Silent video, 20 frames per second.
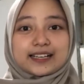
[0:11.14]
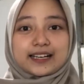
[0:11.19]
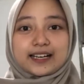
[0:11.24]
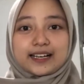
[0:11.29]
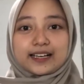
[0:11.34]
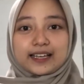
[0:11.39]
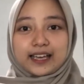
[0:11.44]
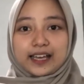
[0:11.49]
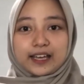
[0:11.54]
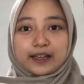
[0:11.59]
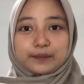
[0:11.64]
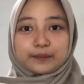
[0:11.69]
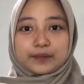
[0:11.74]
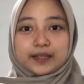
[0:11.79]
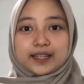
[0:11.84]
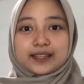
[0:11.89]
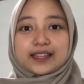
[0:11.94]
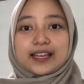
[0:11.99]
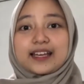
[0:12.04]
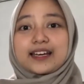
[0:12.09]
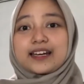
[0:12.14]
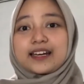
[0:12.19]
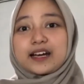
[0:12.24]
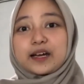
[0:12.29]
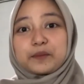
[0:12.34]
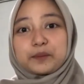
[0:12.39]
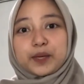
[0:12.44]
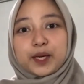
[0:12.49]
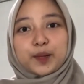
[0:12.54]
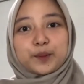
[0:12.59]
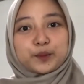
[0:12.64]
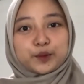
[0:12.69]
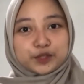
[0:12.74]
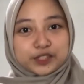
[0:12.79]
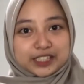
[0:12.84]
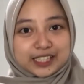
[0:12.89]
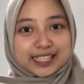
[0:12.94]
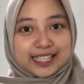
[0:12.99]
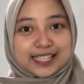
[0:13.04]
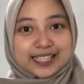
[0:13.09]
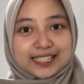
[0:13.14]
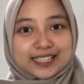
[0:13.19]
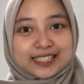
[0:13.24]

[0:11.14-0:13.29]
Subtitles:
I am Gitari Rahmia Putri.